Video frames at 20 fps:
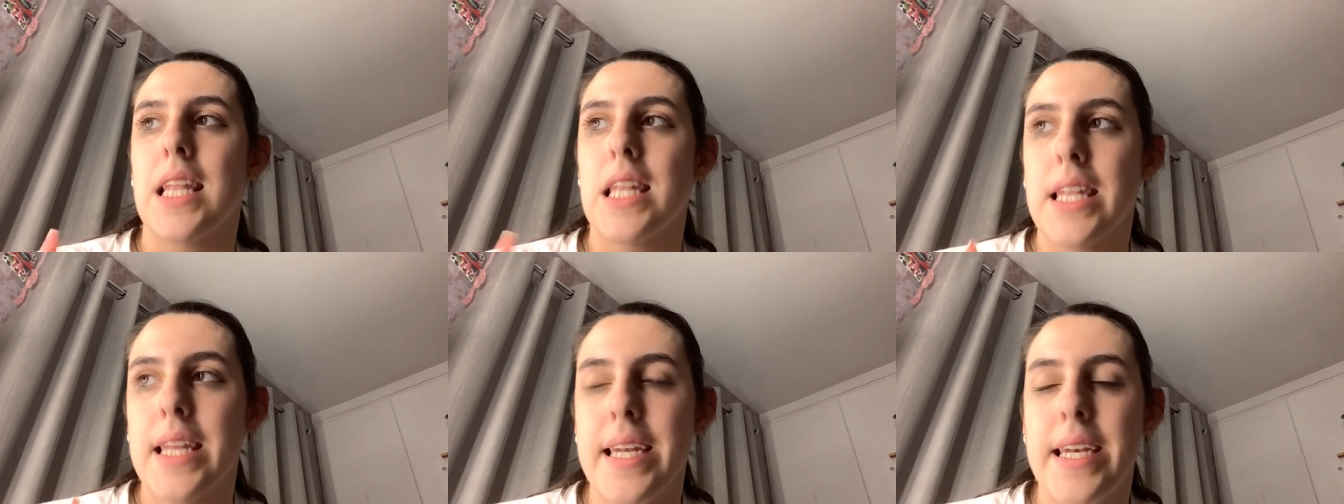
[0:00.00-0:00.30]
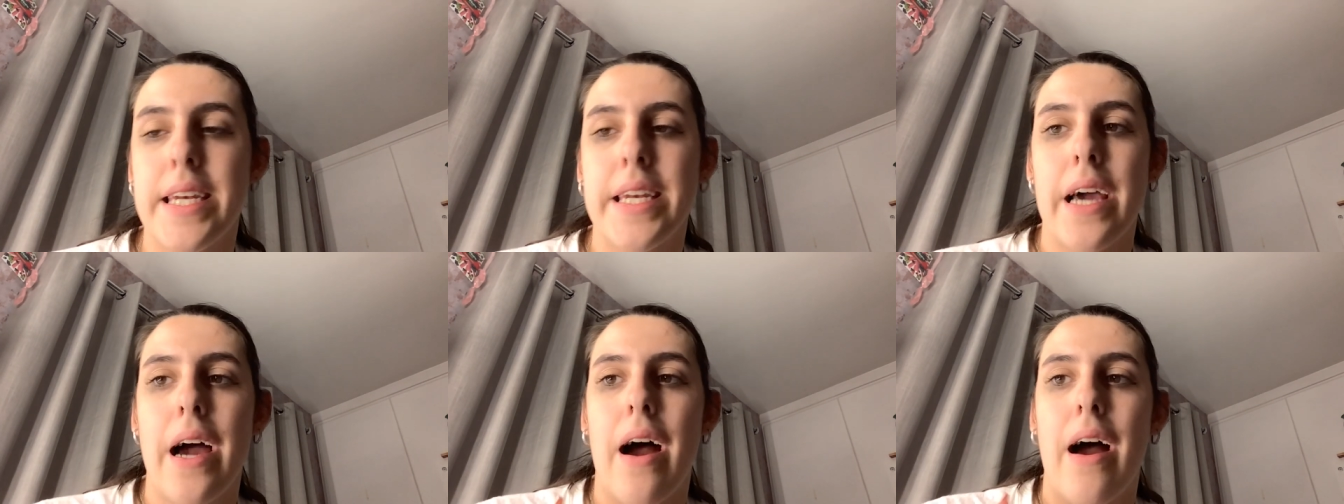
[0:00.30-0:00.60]

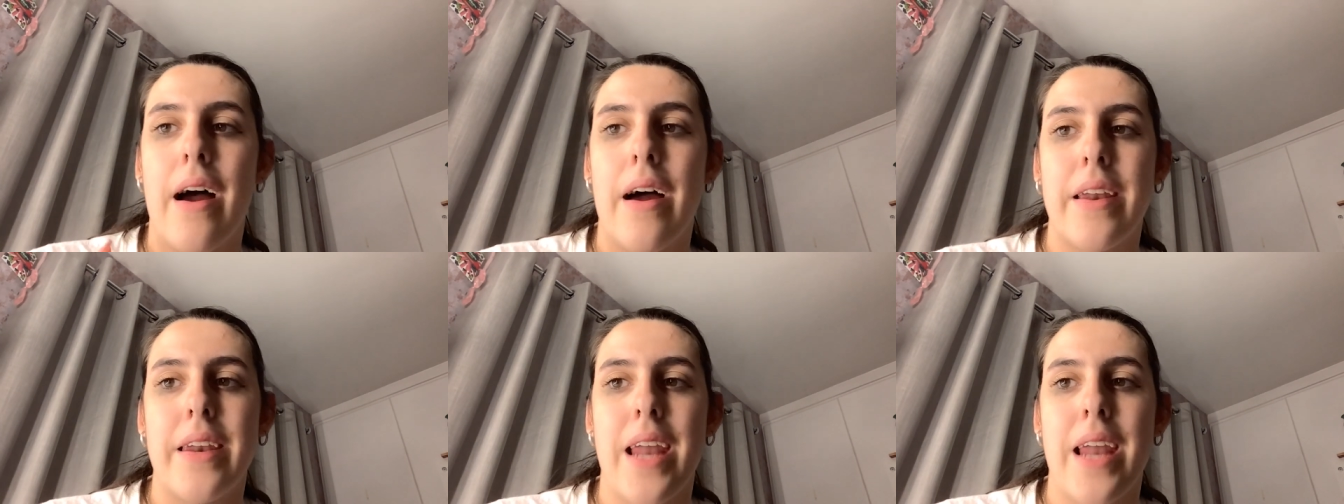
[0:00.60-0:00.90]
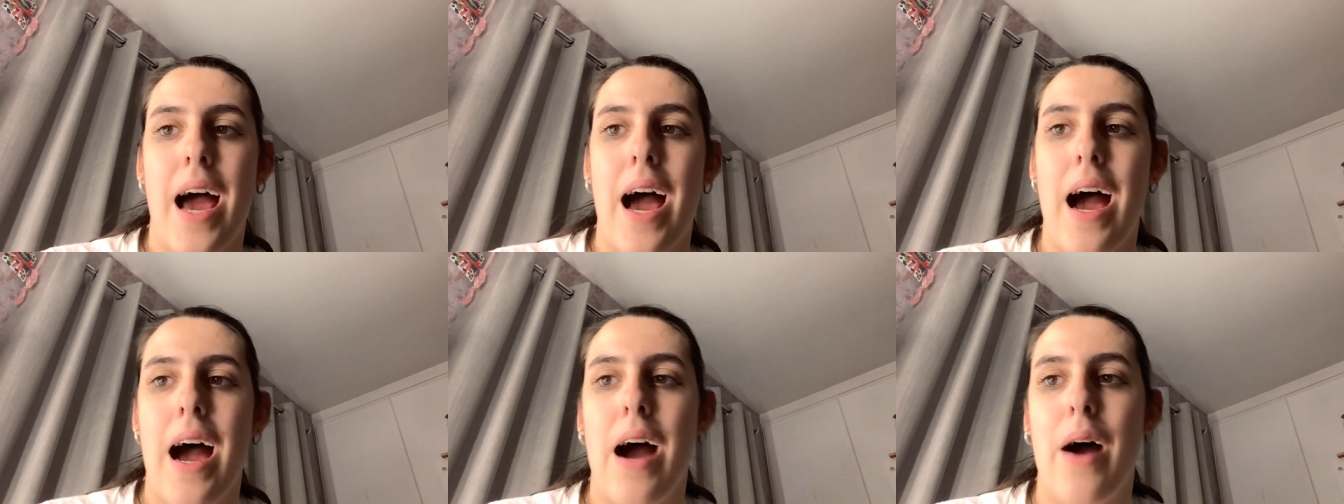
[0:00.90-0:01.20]
Linda
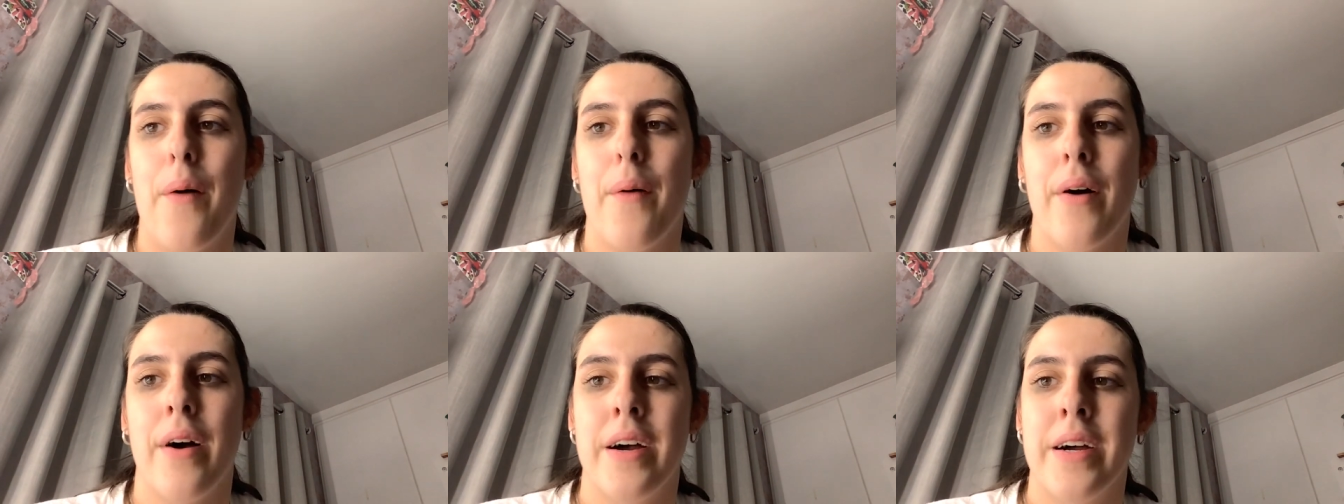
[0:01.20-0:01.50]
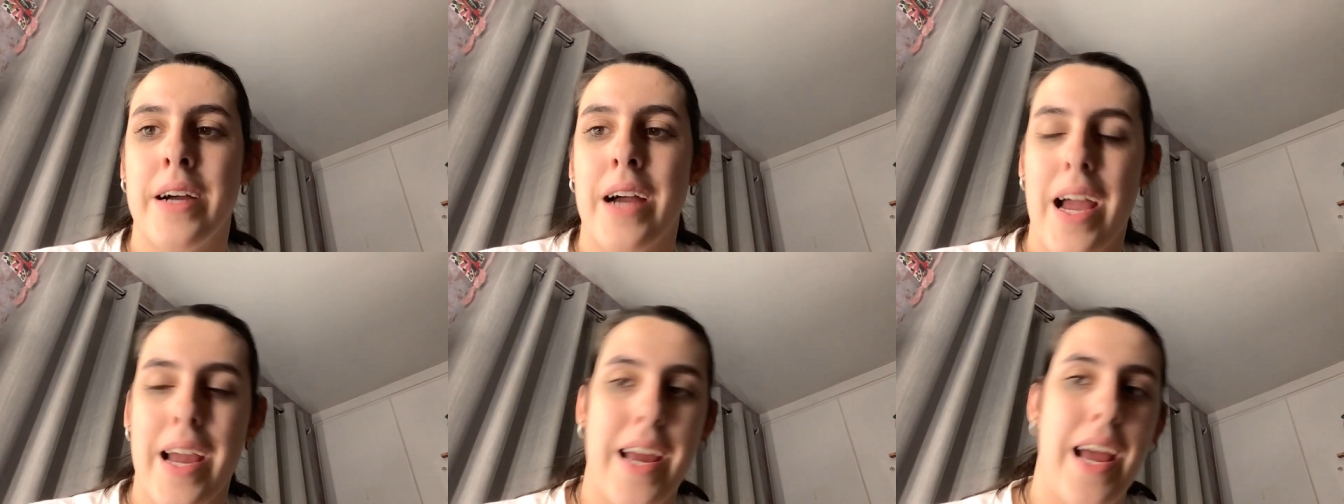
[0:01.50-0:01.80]
now.
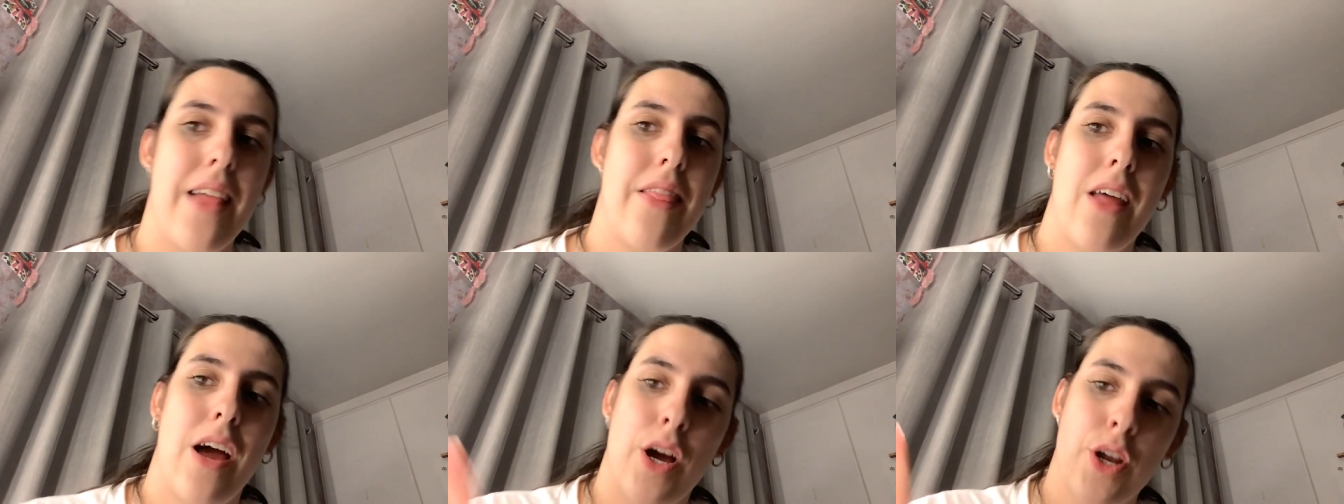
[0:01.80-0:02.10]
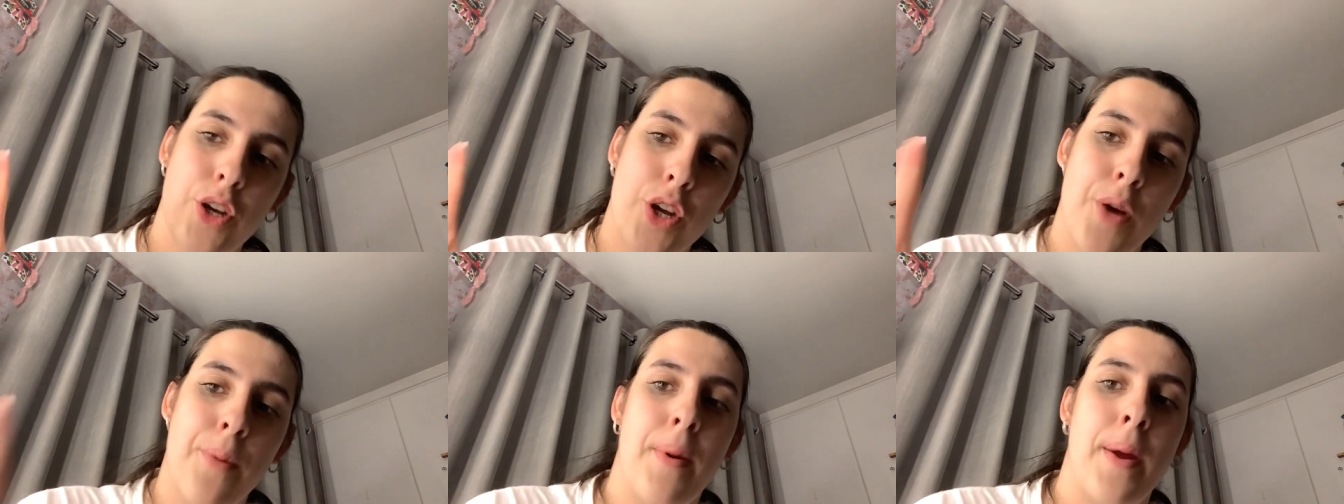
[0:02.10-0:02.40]
Again now
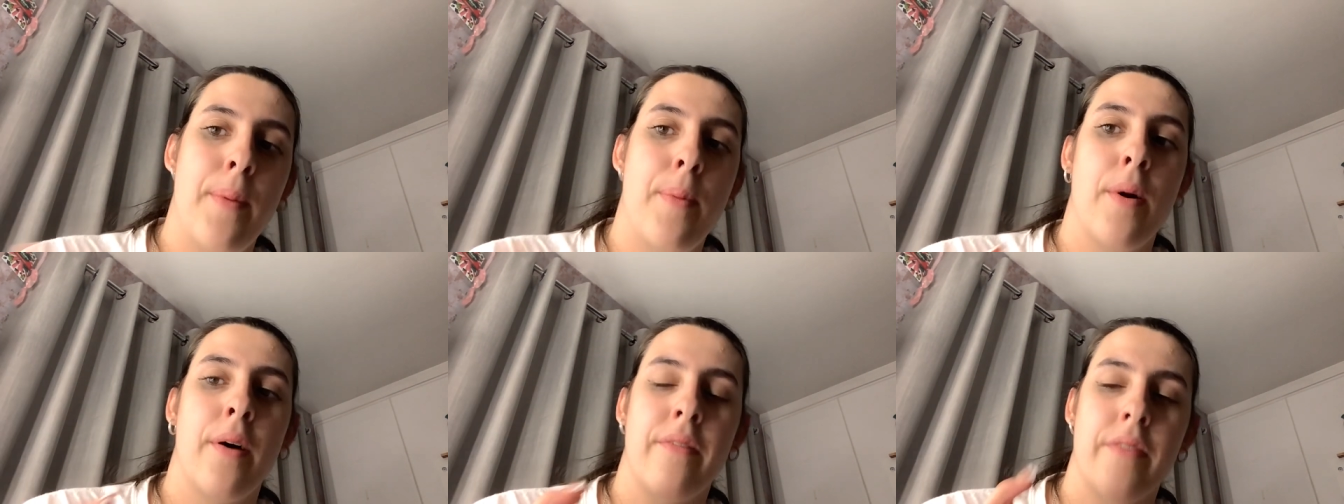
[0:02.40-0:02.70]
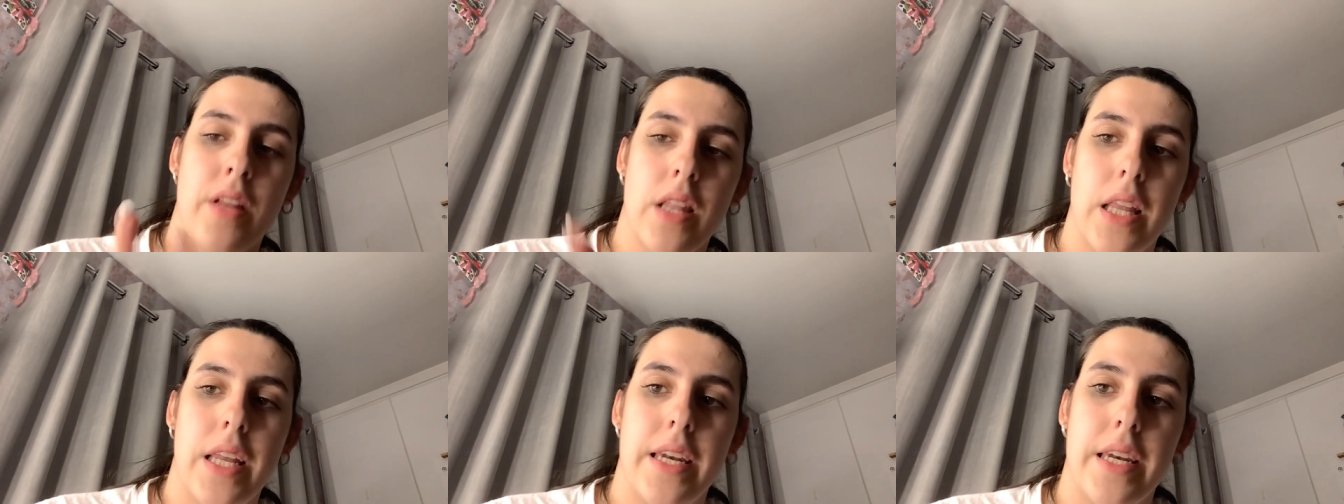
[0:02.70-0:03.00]
two people
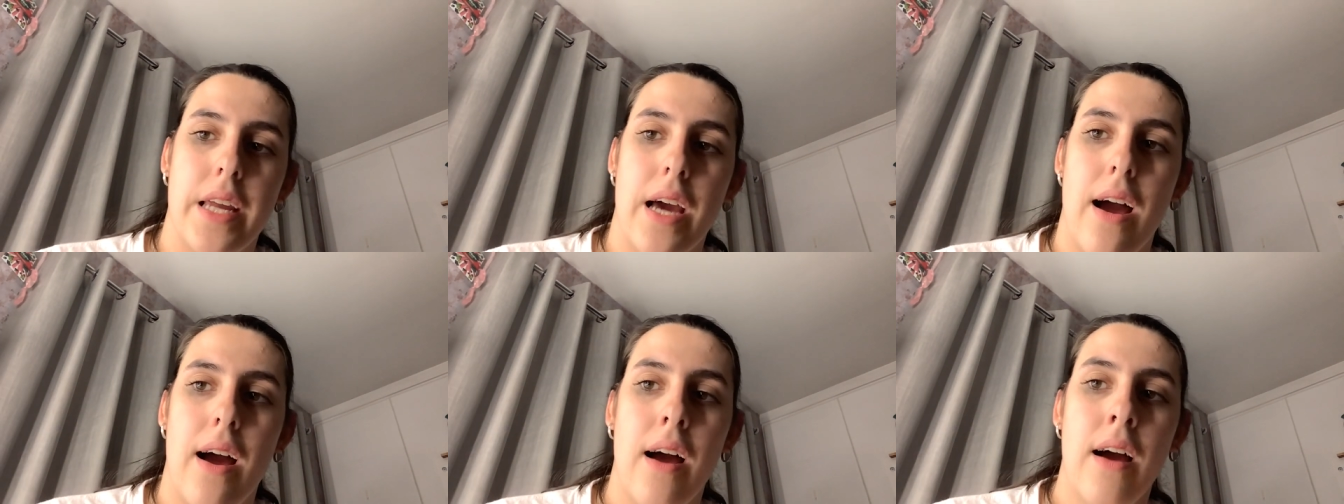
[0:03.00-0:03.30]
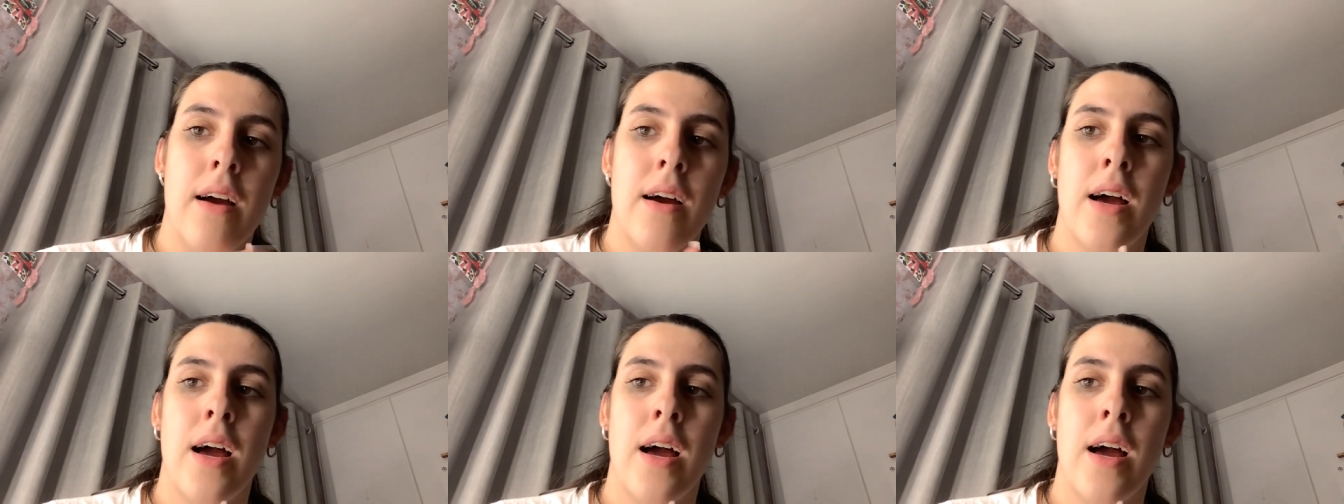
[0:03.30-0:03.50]
for Linda.